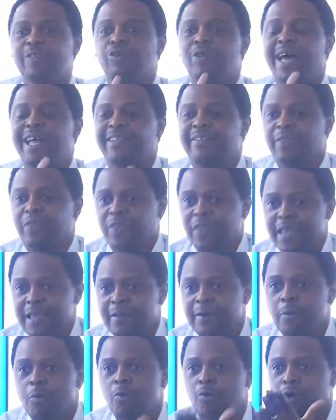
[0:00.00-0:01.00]
That
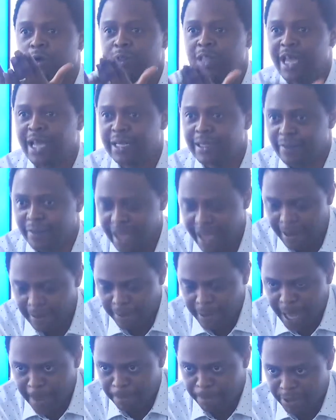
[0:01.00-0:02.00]
thing will,
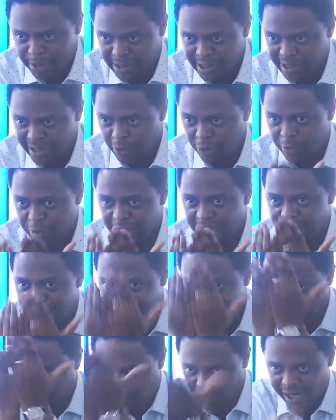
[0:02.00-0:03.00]
that person or their
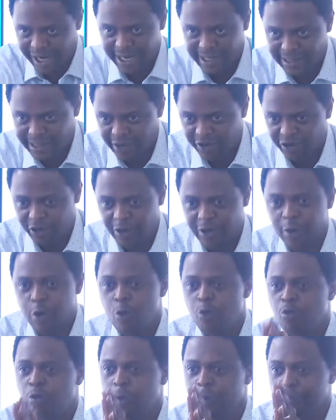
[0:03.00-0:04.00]
actualization
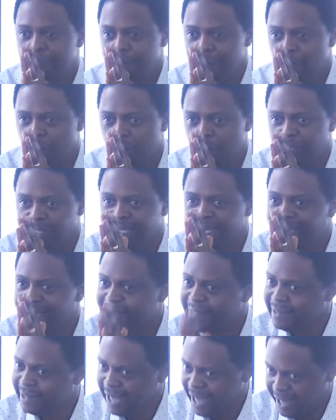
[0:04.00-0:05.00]
will be what?
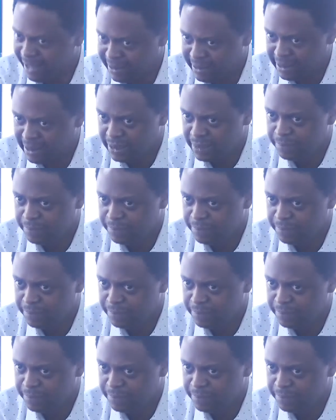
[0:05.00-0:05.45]
Dead.